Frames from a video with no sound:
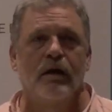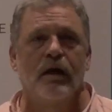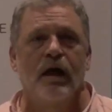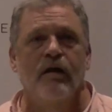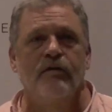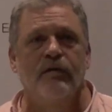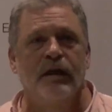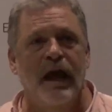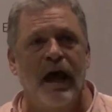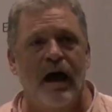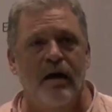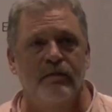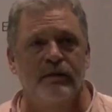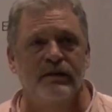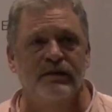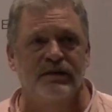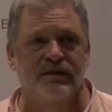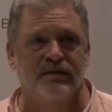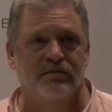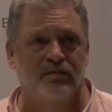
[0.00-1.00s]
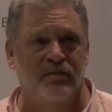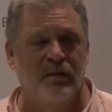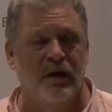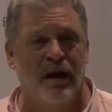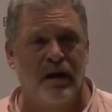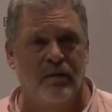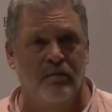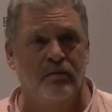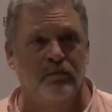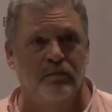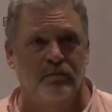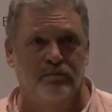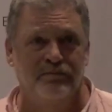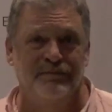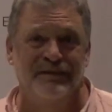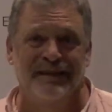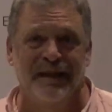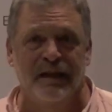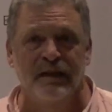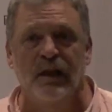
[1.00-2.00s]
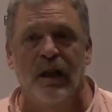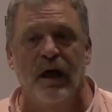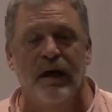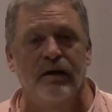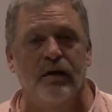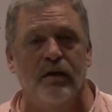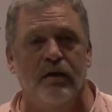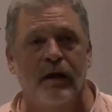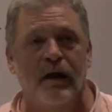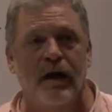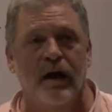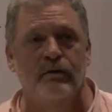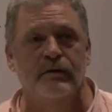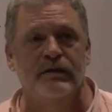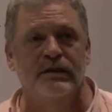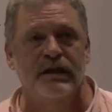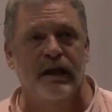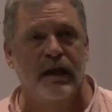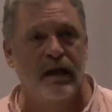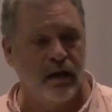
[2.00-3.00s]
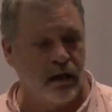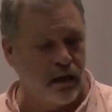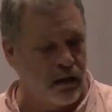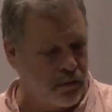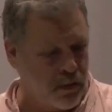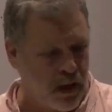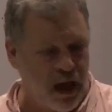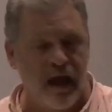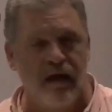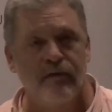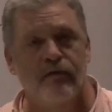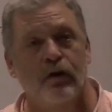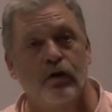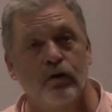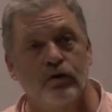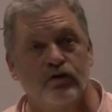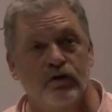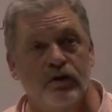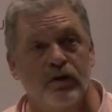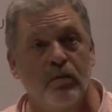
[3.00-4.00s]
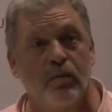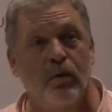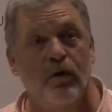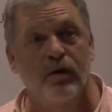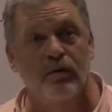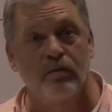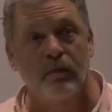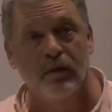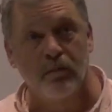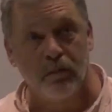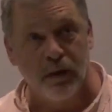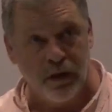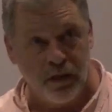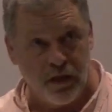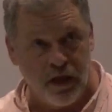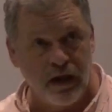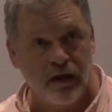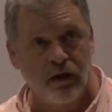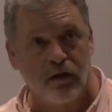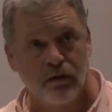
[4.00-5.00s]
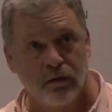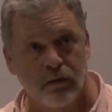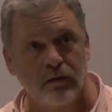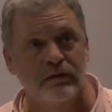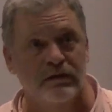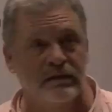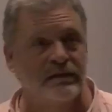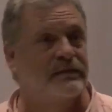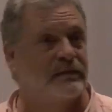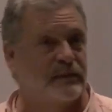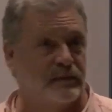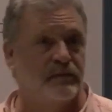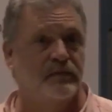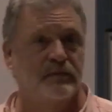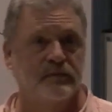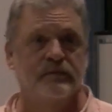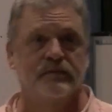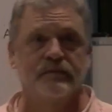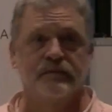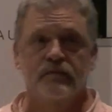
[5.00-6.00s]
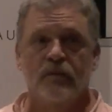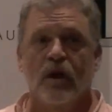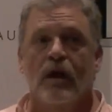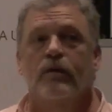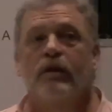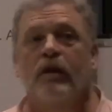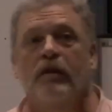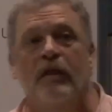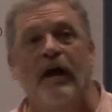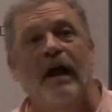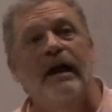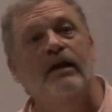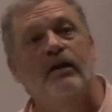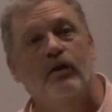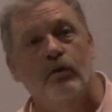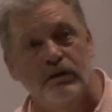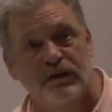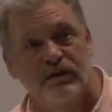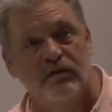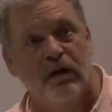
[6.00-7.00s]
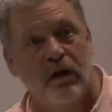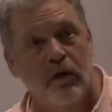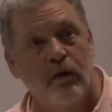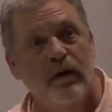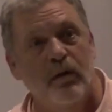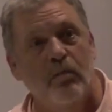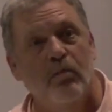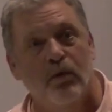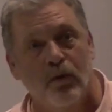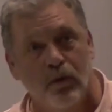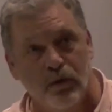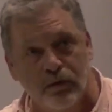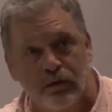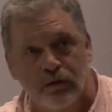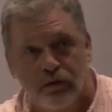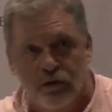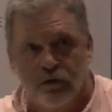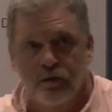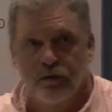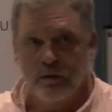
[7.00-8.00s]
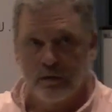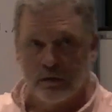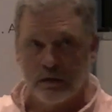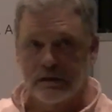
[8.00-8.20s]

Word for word: if it happens, I'm inclined to think I would say, uh, I have an urgent appointment, but thank you. The thank you is very important, too.